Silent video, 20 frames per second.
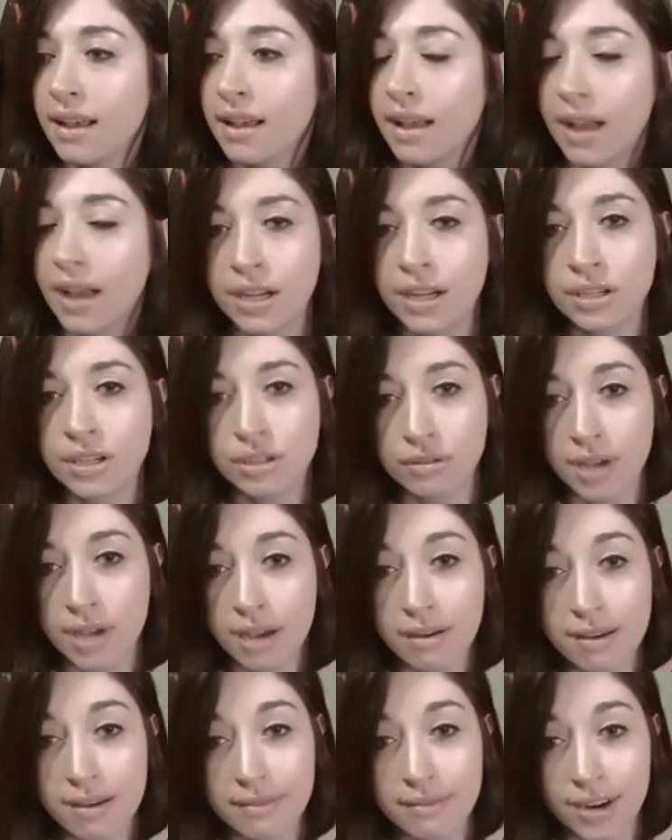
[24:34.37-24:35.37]
I do,
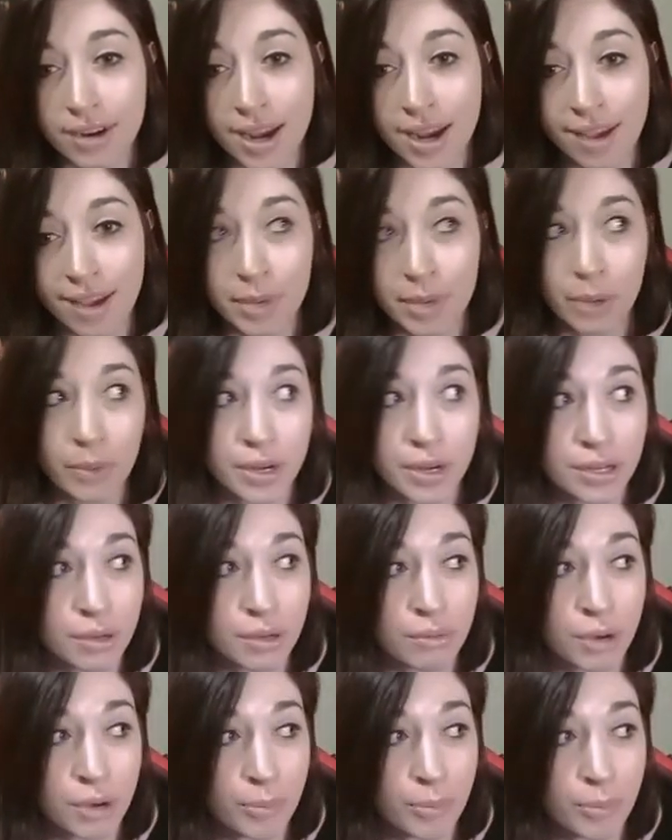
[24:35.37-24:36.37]
however, have my window
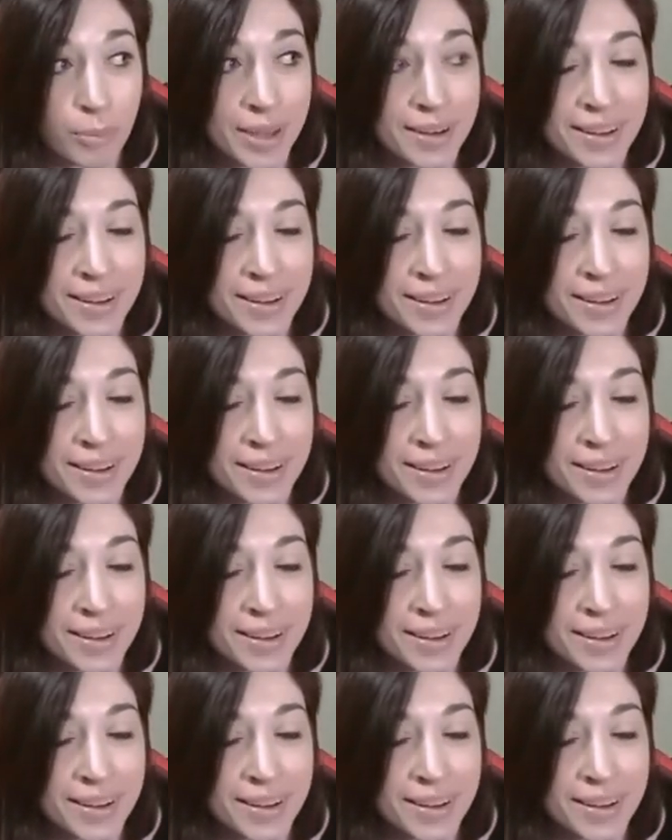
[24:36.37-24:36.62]
open,